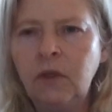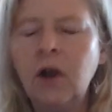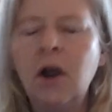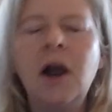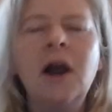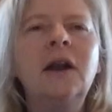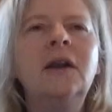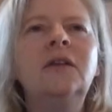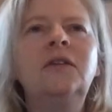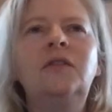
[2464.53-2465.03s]
The
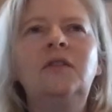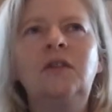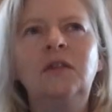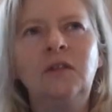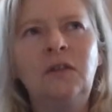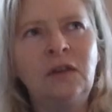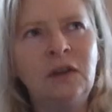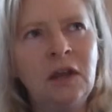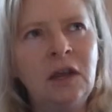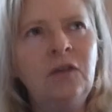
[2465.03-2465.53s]
heart is
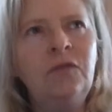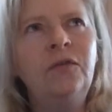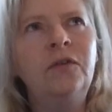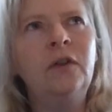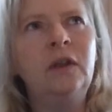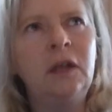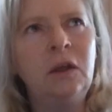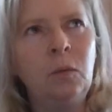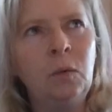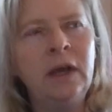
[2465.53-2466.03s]

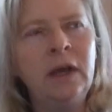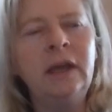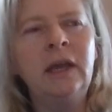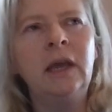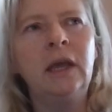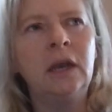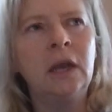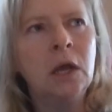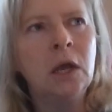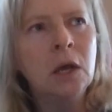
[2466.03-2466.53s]
deceitfully
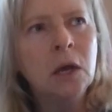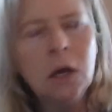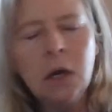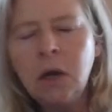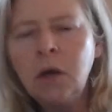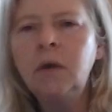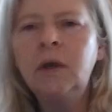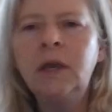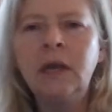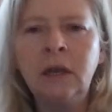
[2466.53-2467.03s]
wicked.
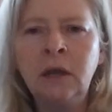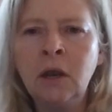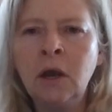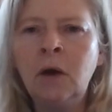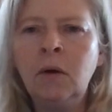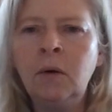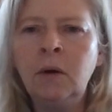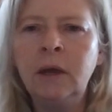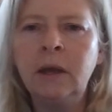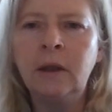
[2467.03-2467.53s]
Who can
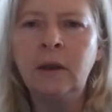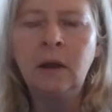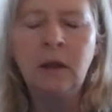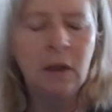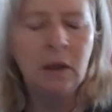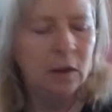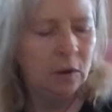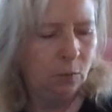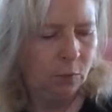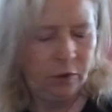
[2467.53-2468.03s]
know it?
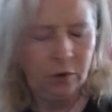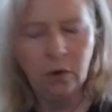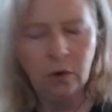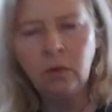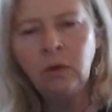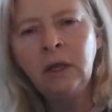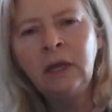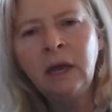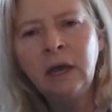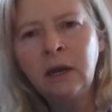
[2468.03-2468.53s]
Well,
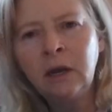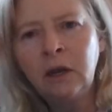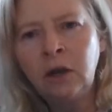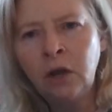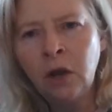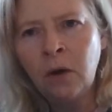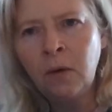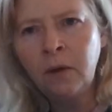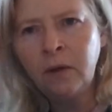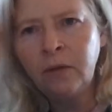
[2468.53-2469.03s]
you're only going
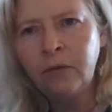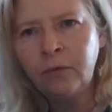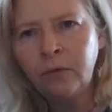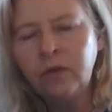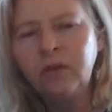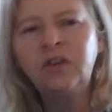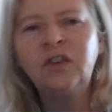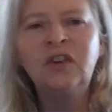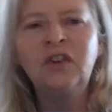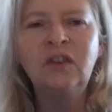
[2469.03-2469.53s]
to know it
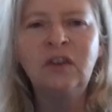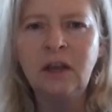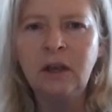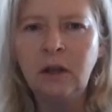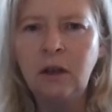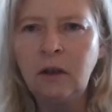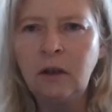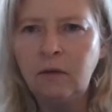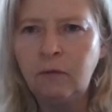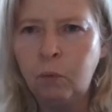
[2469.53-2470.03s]
through the
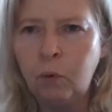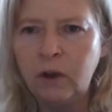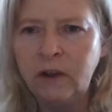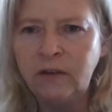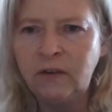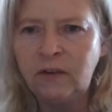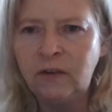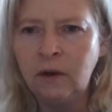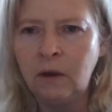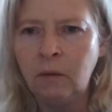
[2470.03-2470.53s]
skill of
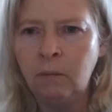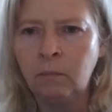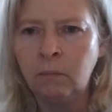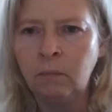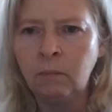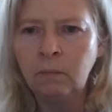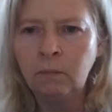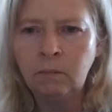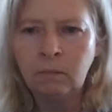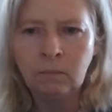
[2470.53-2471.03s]

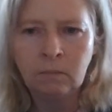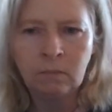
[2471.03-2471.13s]
wisdom.